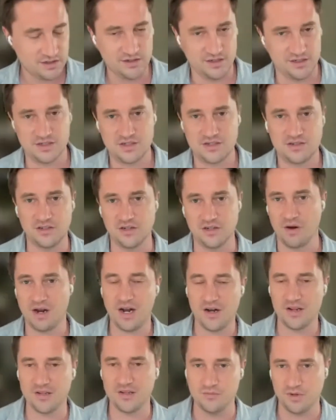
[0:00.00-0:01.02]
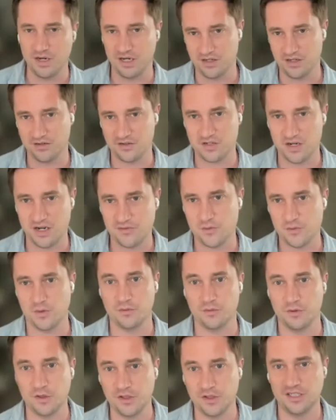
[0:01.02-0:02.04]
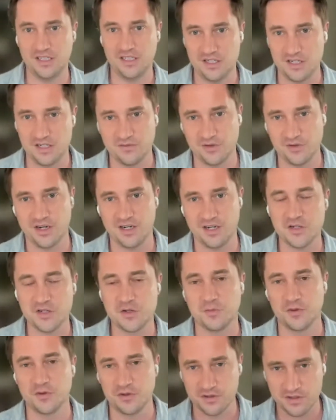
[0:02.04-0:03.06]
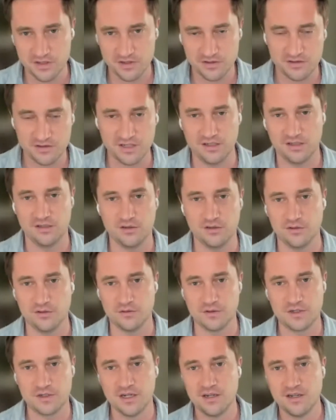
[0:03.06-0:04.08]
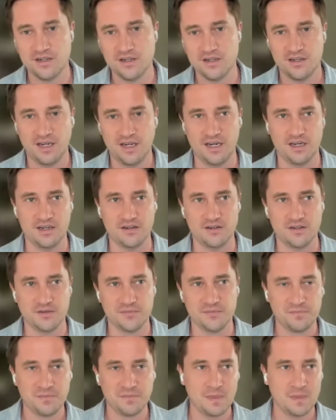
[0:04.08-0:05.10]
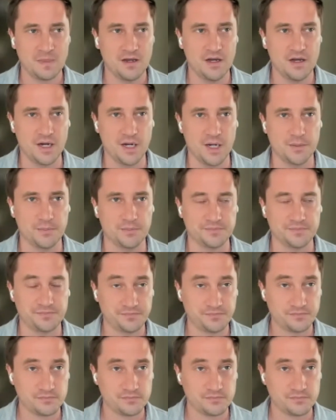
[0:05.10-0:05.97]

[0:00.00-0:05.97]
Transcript: is you know how do you make your software really easy for customers to use and um,